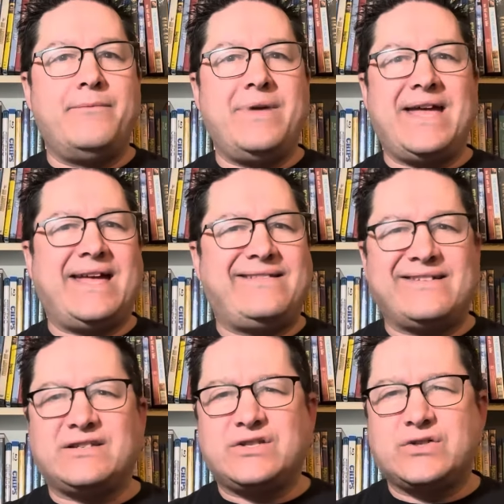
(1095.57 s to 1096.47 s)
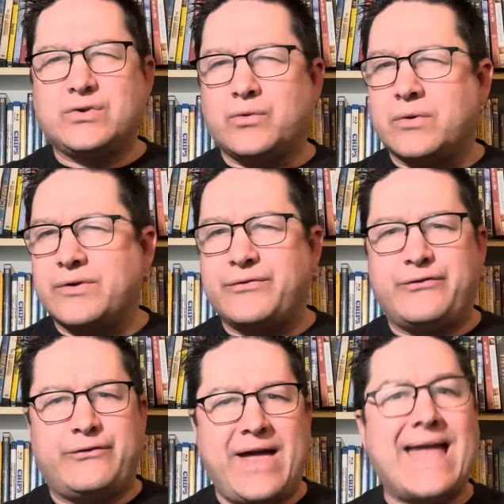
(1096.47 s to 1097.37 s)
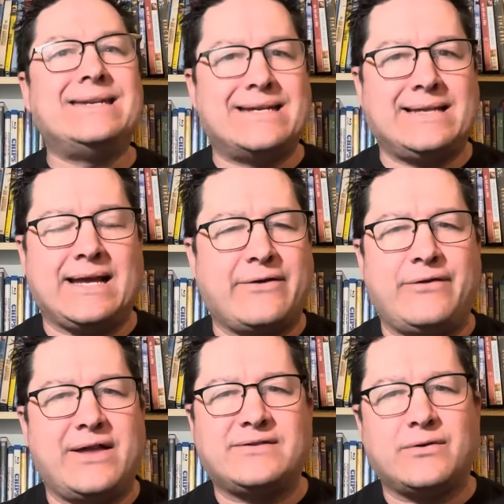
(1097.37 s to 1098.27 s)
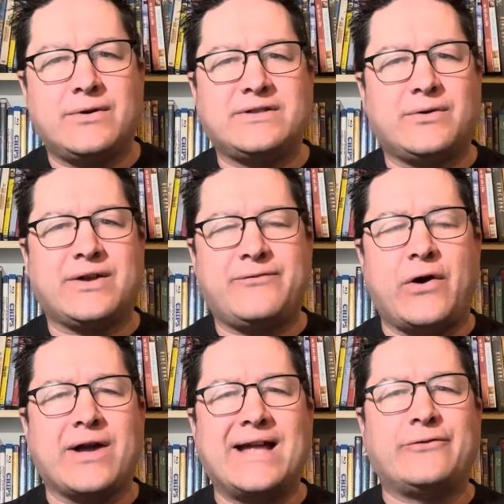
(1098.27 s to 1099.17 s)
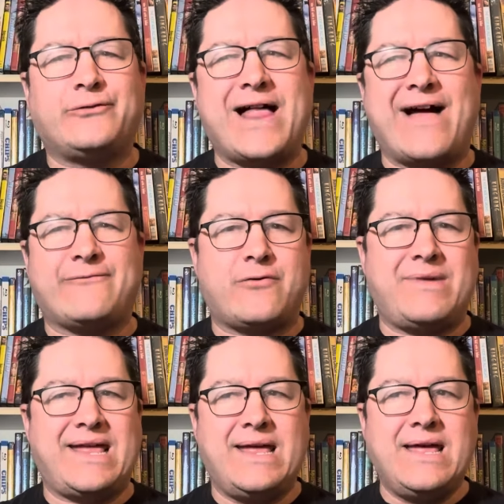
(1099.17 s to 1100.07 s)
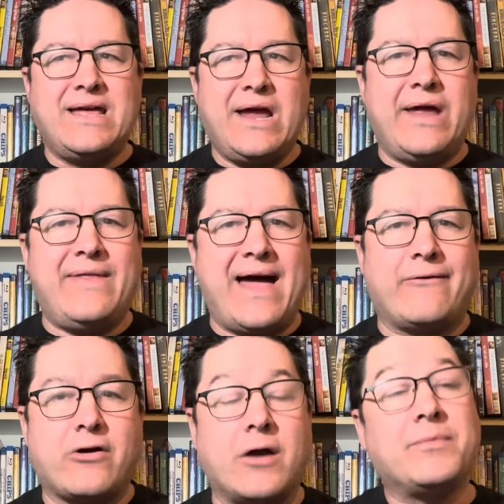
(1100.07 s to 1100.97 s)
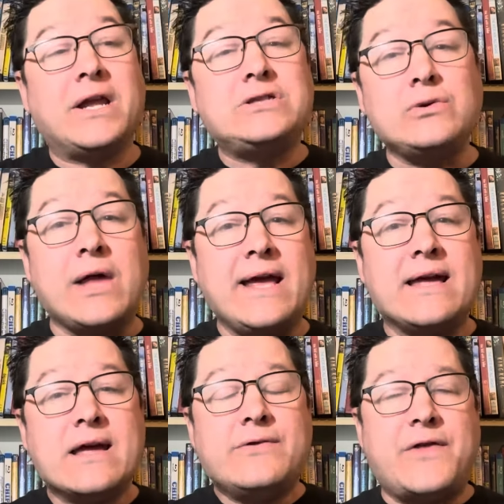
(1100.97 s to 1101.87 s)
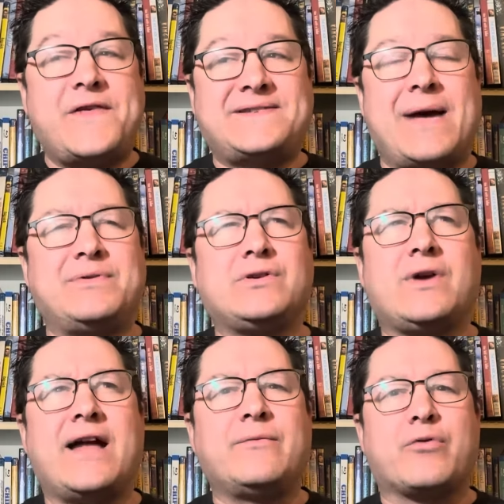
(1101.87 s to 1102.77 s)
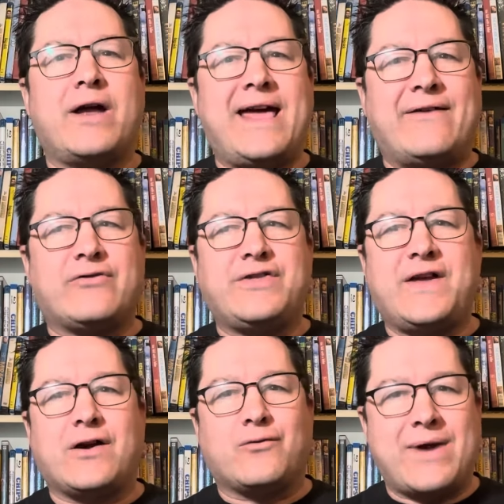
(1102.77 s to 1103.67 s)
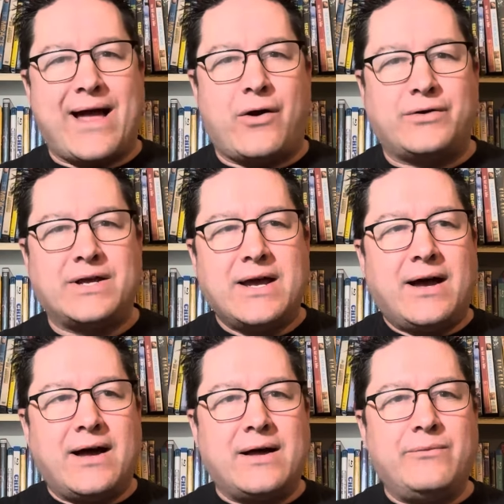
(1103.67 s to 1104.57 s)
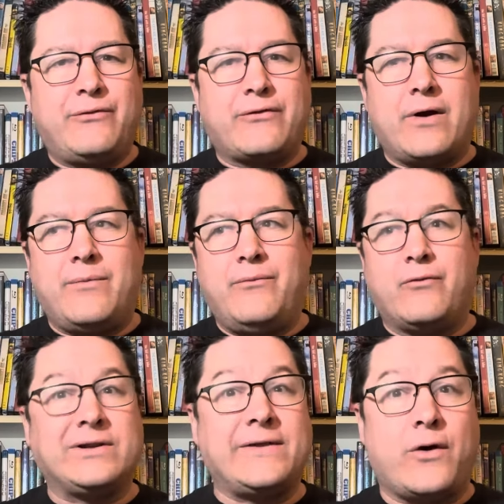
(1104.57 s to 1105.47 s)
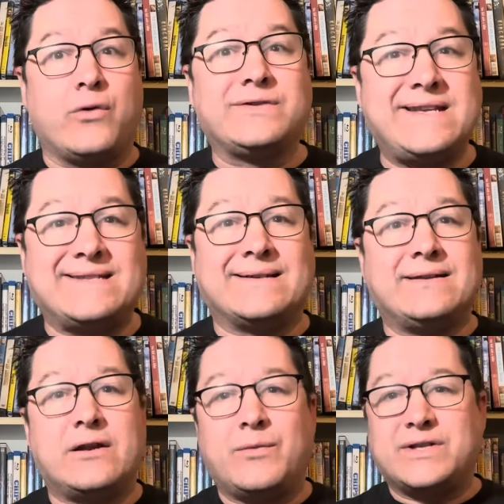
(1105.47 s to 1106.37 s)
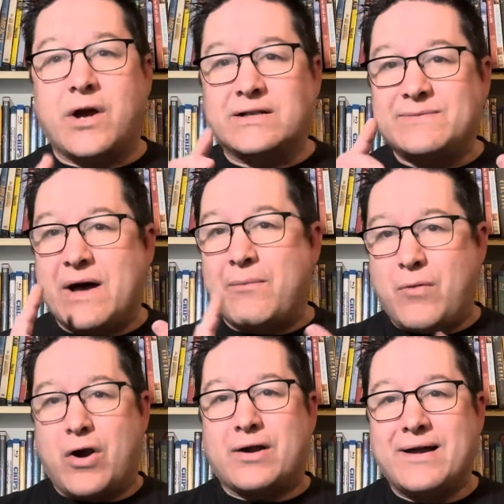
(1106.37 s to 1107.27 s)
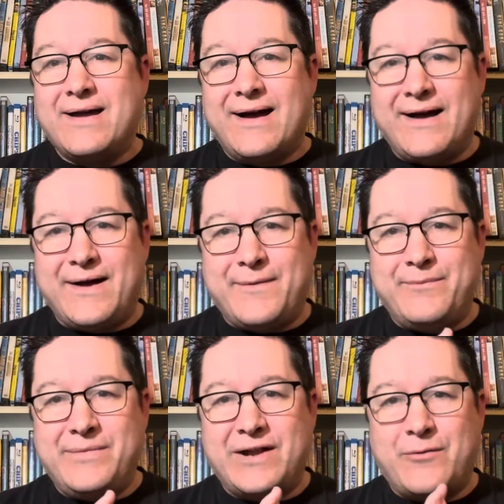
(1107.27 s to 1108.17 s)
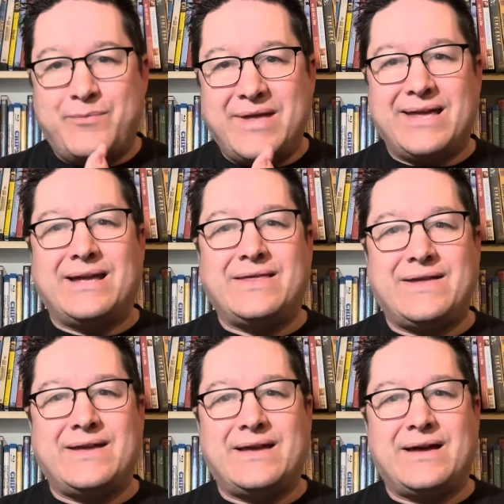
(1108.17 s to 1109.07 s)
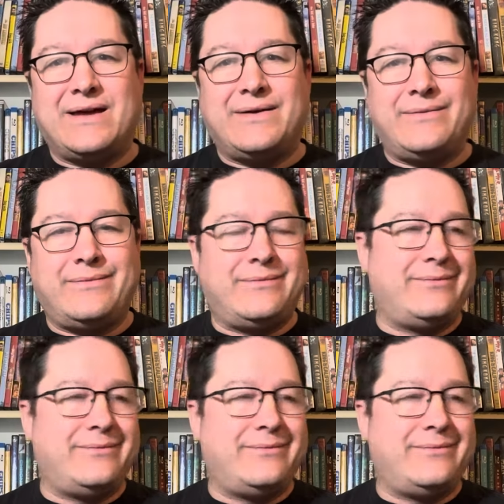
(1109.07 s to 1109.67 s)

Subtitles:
it just sort of ended. Like, so it felt kind of flat for me in that regard. But I do like that this episode kind of brought everything around from really the whole season. You know, we talked about Mark, you know, being the